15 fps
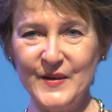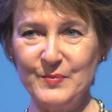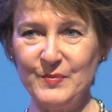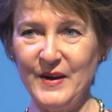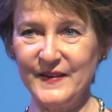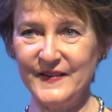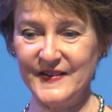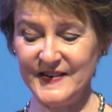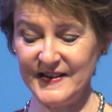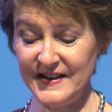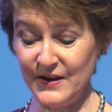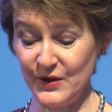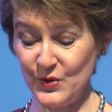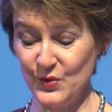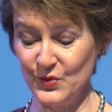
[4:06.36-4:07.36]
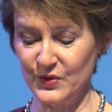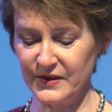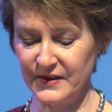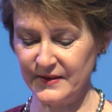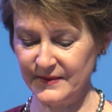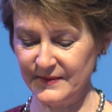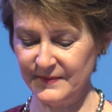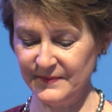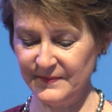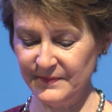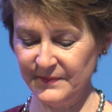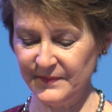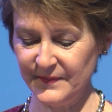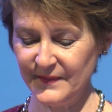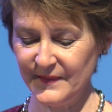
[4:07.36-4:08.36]
Let's go back to Alexander
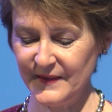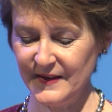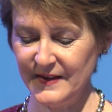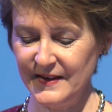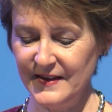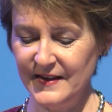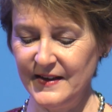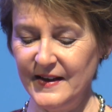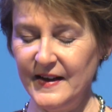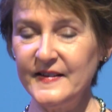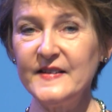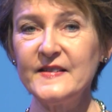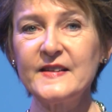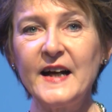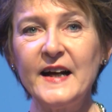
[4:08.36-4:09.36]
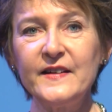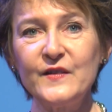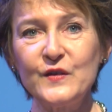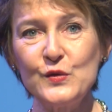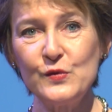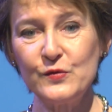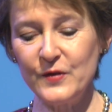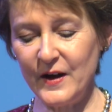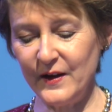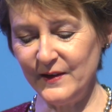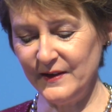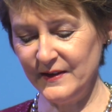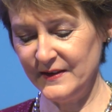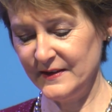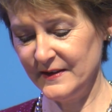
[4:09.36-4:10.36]
Square in Chur that I
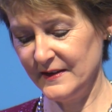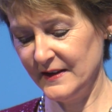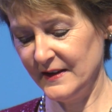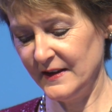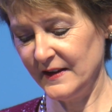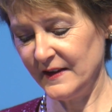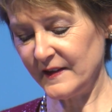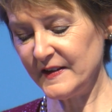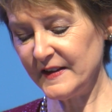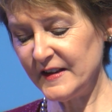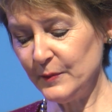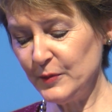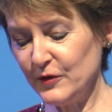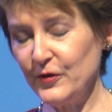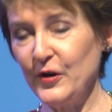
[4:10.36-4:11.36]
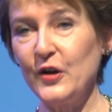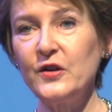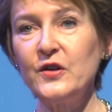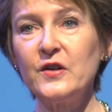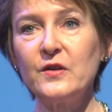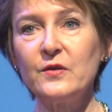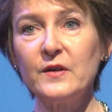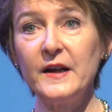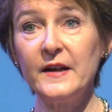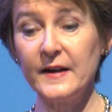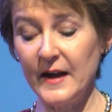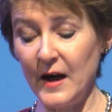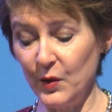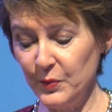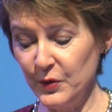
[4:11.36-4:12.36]
mentioned before. It
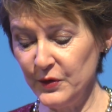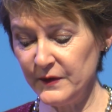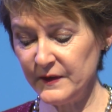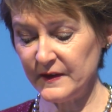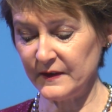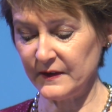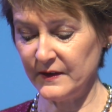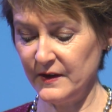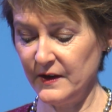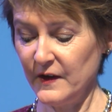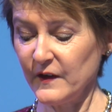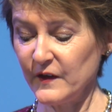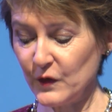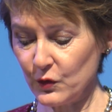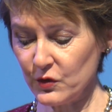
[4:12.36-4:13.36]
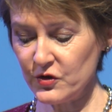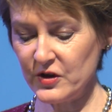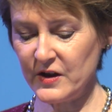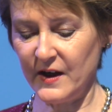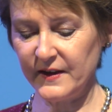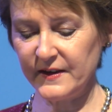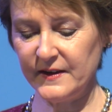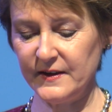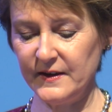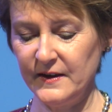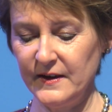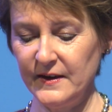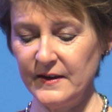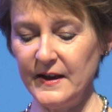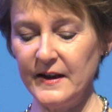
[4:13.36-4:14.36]
is no
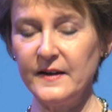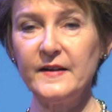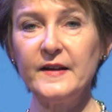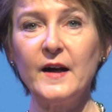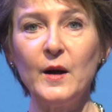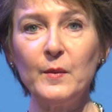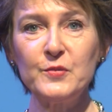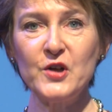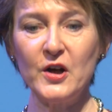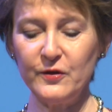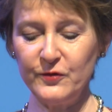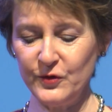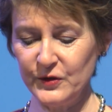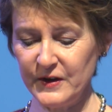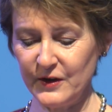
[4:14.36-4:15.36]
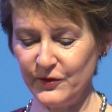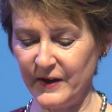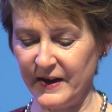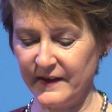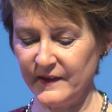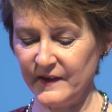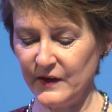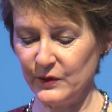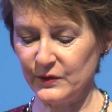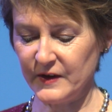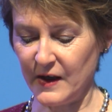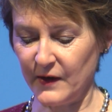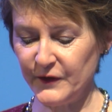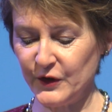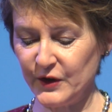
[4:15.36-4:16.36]
coincidence, specifically
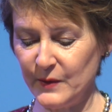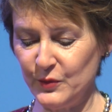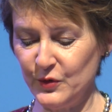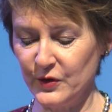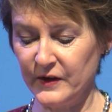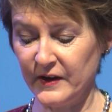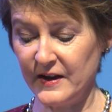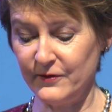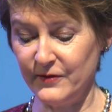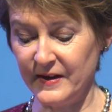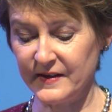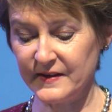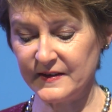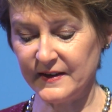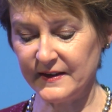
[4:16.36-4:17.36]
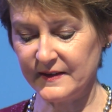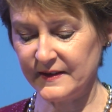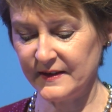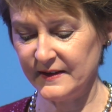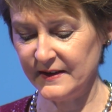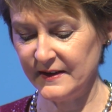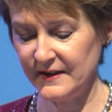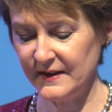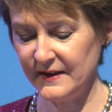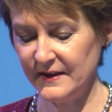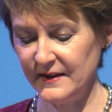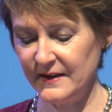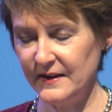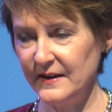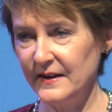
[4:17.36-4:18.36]
for the population in the canton of the
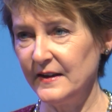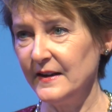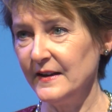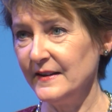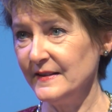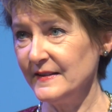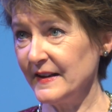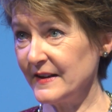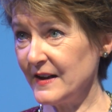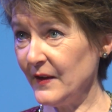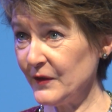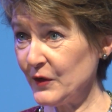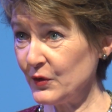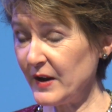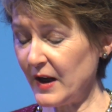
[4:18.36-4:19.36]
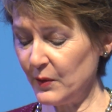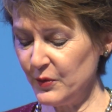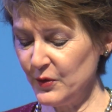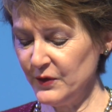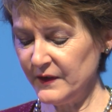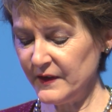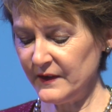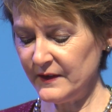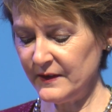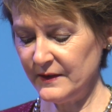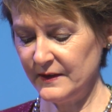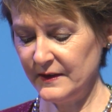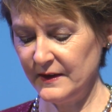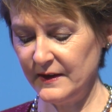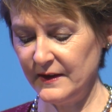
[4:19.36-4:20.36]
Grisons, to take such a clear
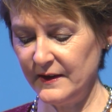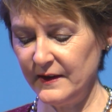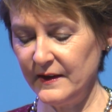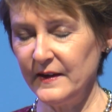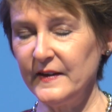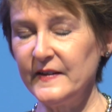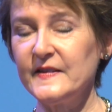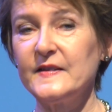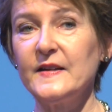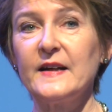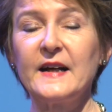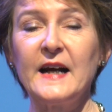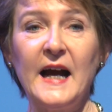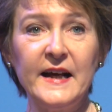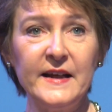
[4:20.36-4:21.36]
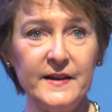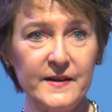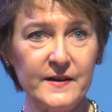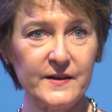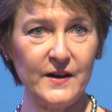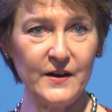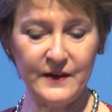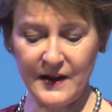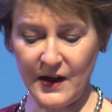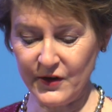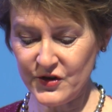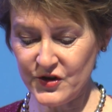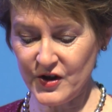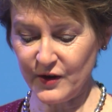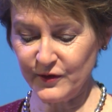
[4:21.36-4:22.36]
stand against doing away with
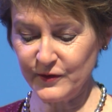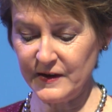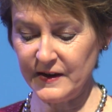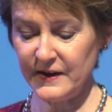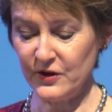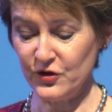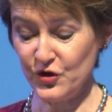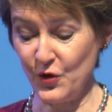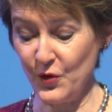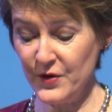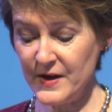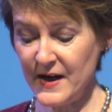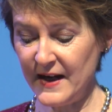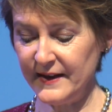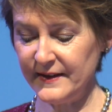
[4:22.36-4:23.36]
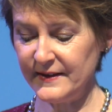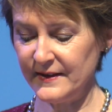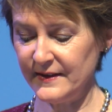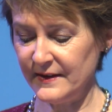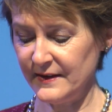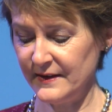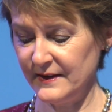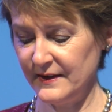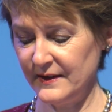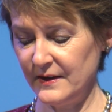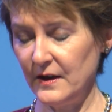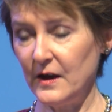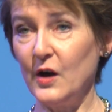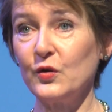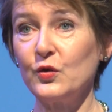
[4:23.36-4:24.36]
taxpayer funding for public service media,
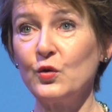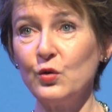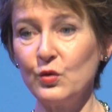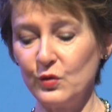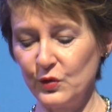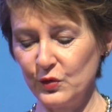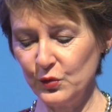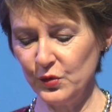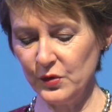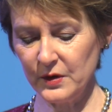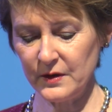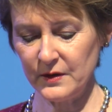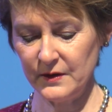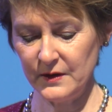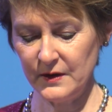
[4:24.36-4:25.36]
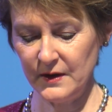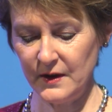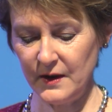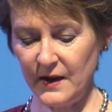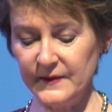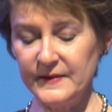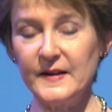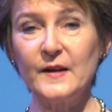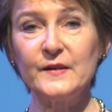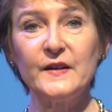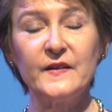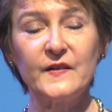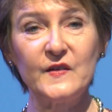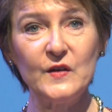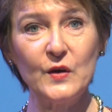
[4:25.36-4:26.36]
because that canton of the
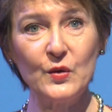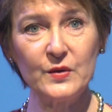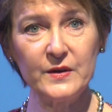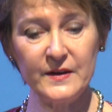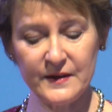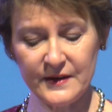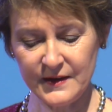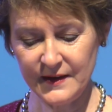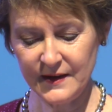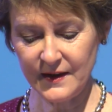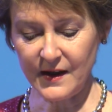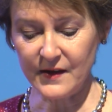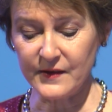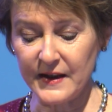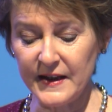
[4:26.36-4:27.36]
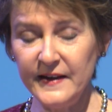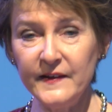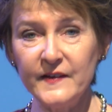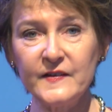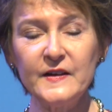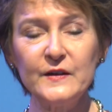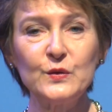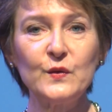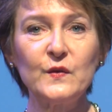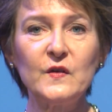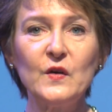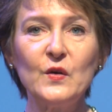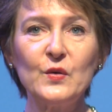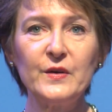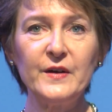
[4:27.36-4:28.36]
Grisons is rich in
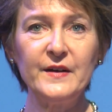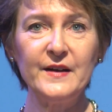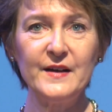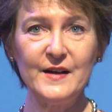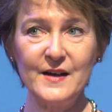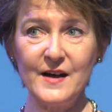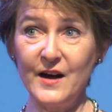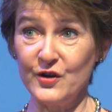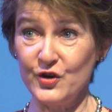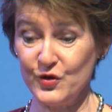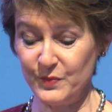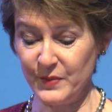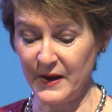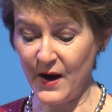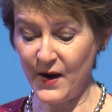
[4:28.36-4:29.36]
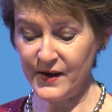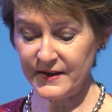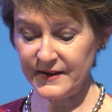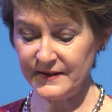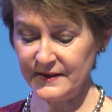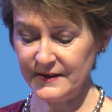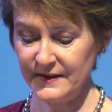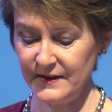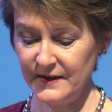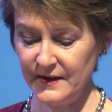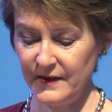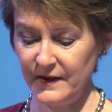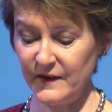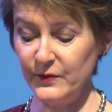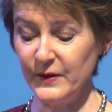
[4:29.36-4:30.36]
beautiful scenery and
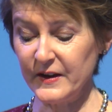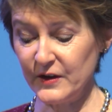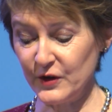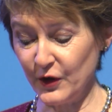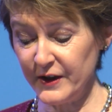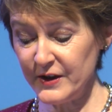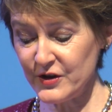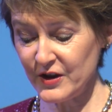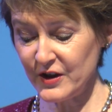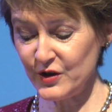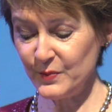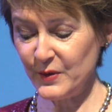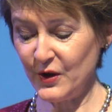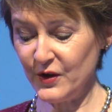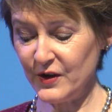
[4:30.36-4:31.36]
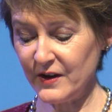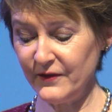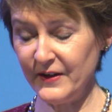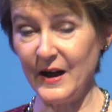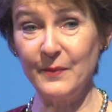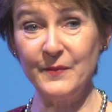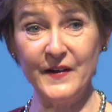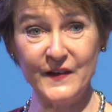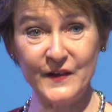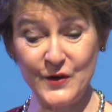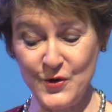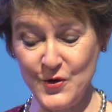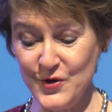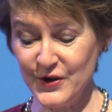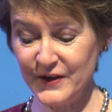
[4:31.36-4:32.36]
linguistic and cultural
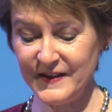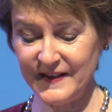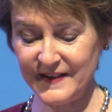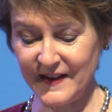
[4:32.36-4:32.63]
diversity.